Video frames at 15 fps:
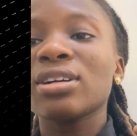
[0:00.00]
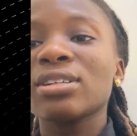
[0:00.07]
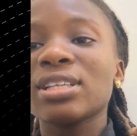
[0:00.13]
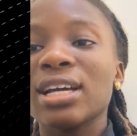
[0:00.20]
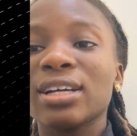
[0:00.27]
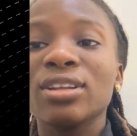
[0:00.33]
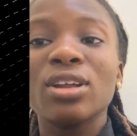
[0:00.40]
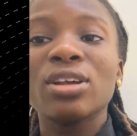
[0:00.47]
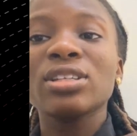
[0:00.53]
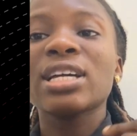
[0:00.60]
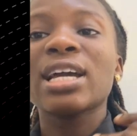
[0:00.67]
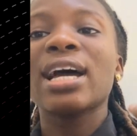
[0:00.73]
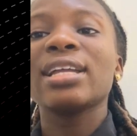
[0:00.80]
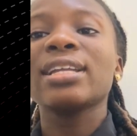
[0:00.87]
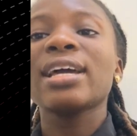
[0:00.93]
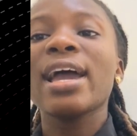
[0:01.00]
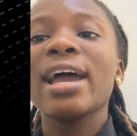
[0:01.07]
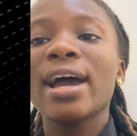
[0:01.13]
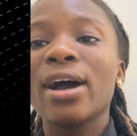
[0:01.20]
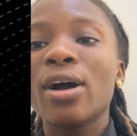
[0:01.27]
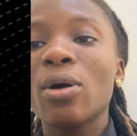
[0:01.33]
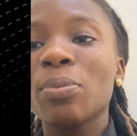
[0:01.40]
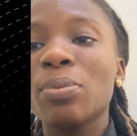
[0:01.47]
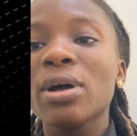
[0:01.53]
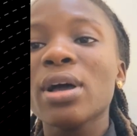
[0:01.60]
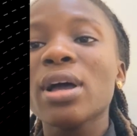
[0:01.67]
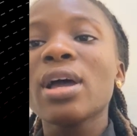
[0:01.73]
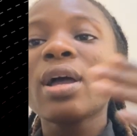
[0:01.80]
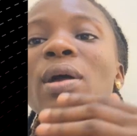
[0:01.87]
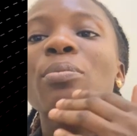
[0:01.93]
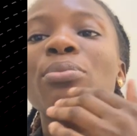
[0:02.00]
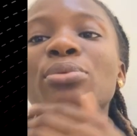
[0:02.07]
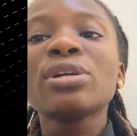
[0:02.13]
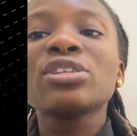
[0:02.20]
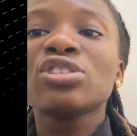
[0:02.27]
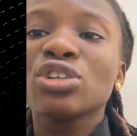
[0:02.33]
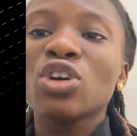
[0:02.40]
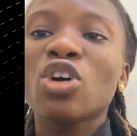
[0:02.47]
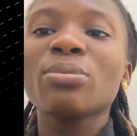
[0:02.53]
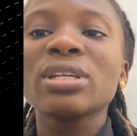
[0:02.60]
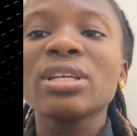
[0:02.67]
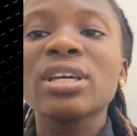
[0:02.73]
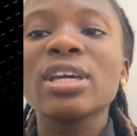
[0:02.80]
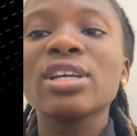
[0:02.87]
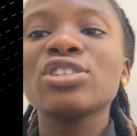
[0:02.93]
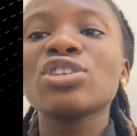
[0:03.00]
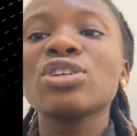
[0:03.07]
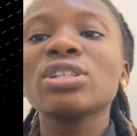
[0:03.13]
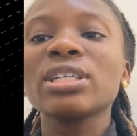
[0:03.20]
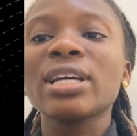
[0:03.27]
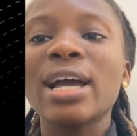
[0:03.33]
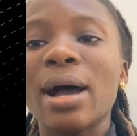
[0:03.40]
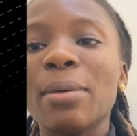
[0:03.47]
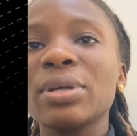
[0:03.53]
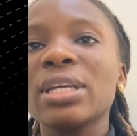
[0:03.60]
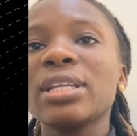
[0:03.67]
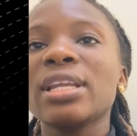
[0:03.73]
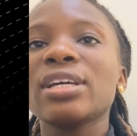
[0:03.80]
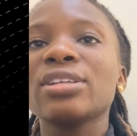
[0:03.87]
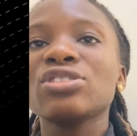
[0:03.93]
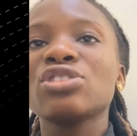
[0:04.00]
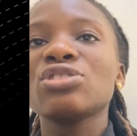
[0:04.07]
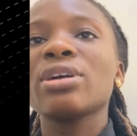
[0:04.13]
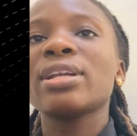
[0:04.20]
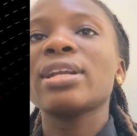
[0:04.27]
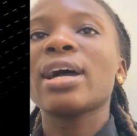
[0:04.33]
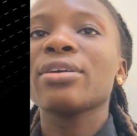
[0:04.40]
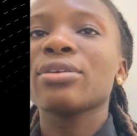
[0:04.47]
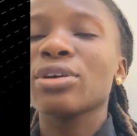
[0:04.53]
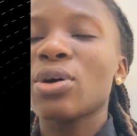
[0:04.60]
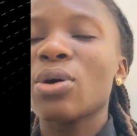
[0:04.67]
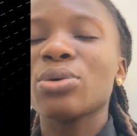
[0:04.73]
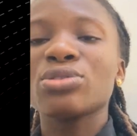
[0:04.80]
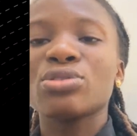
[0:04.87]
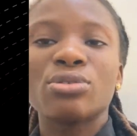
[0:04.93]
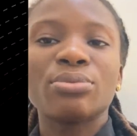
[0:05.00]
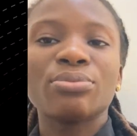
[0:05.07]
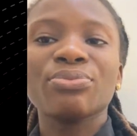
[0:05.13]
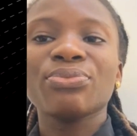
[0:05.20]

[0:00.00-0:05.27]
technology can help bridge communication gap in Nigerian agriculture.